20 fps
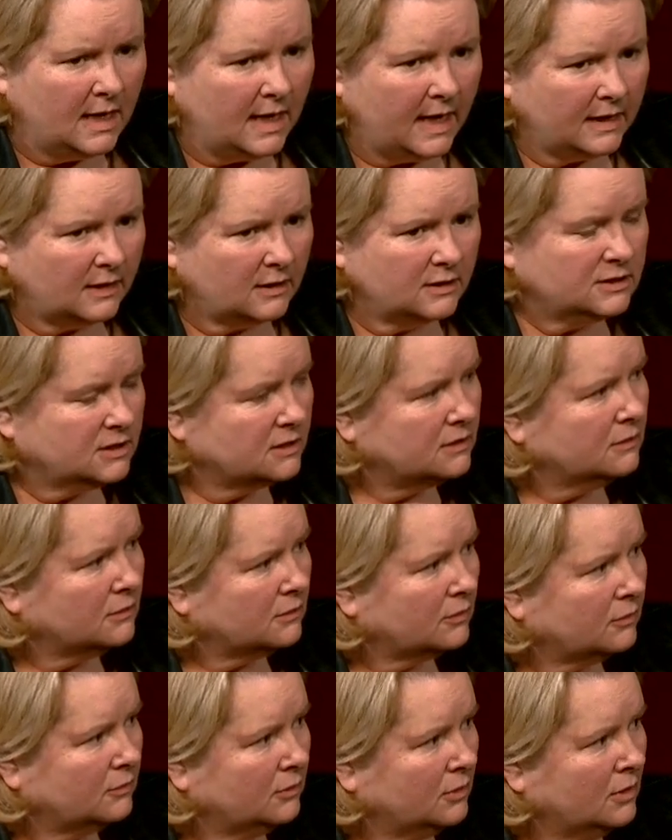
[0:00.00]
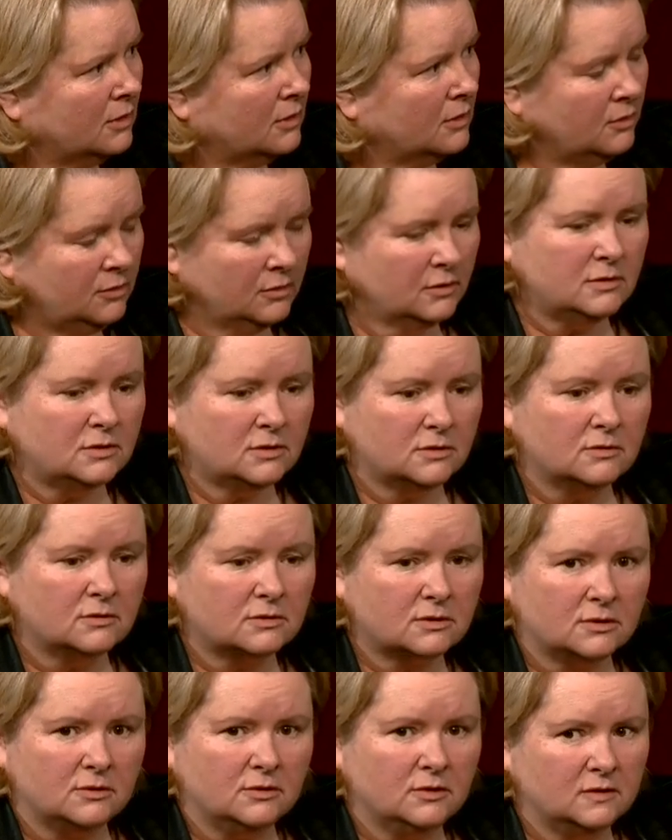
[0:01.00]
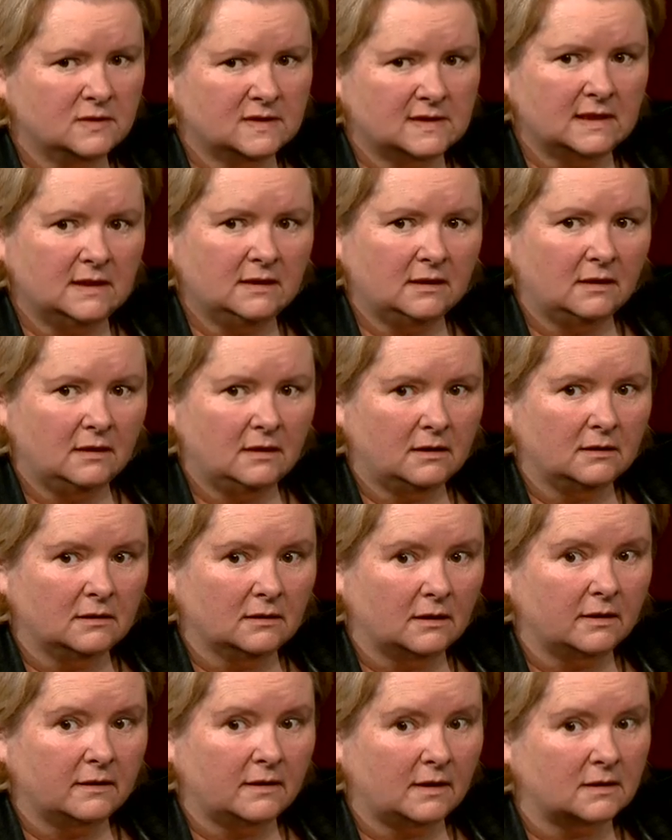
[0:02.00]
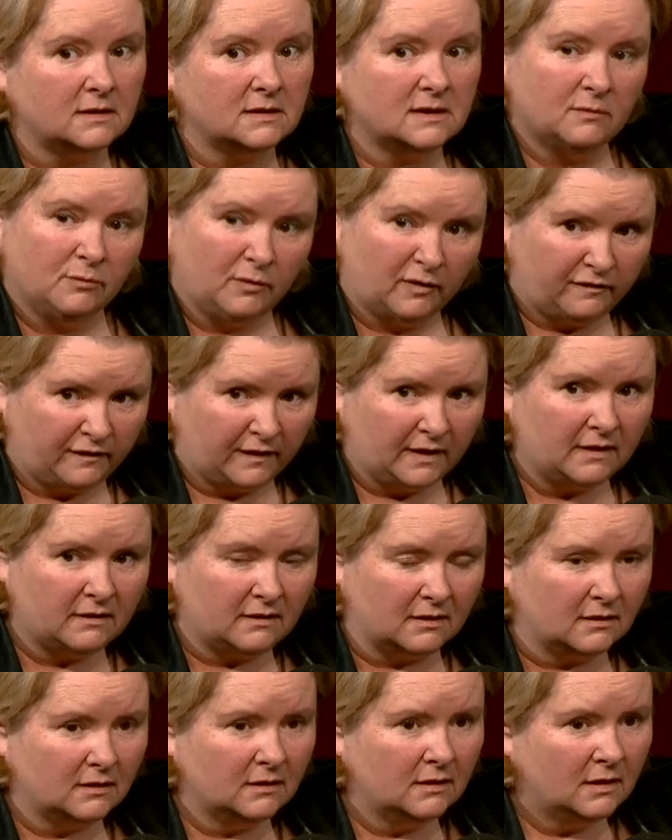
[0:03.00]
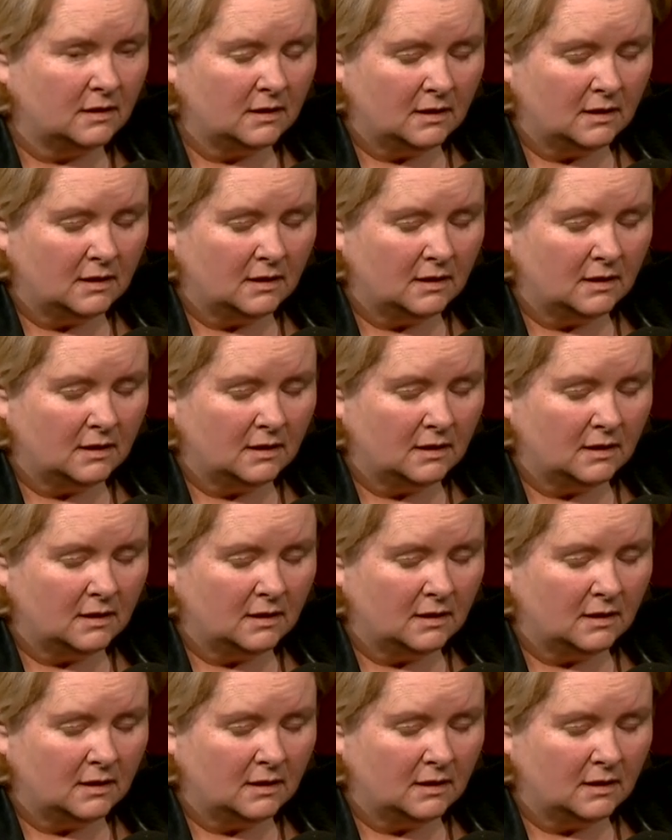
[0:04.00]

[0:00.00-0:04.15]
And I didn't know who to talk to who'd seen anything like that except my father.